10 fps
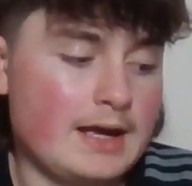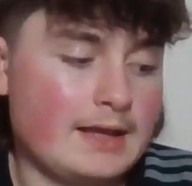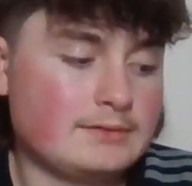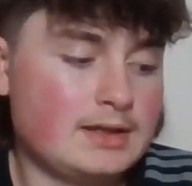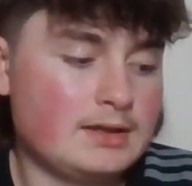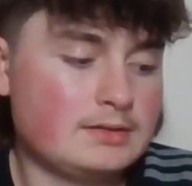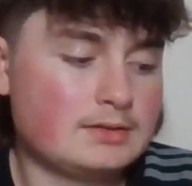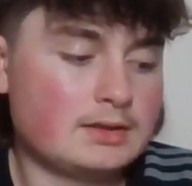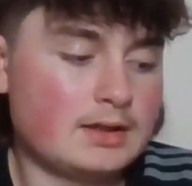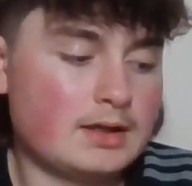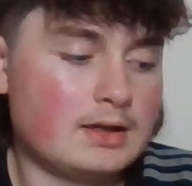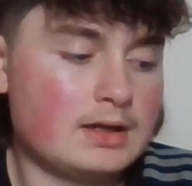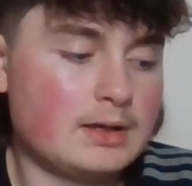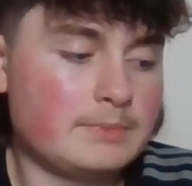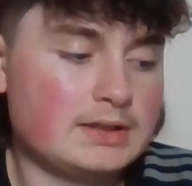And then,
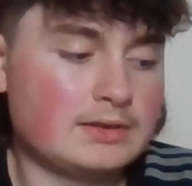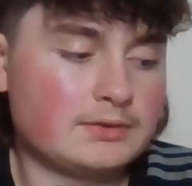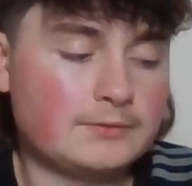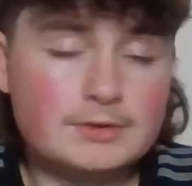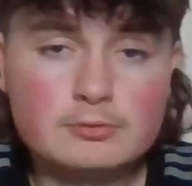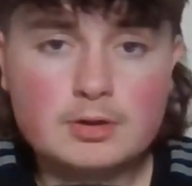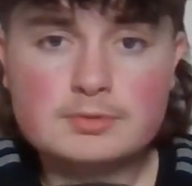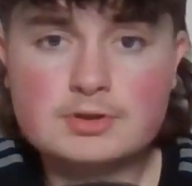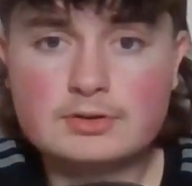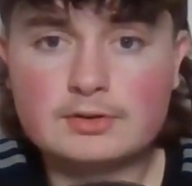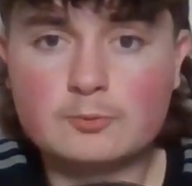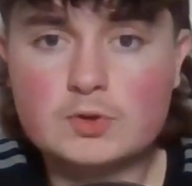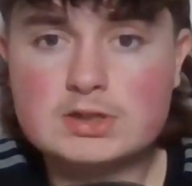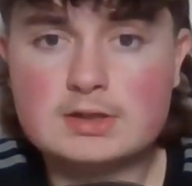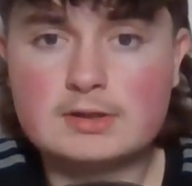I mean, there's a few options in
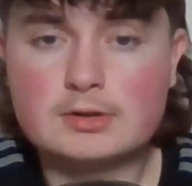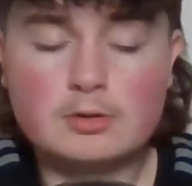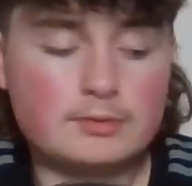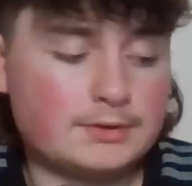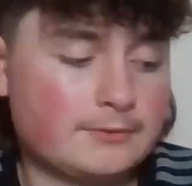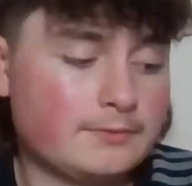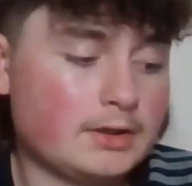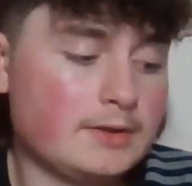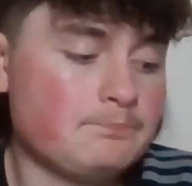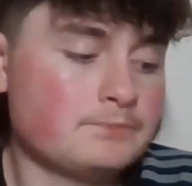which he could go on to fight.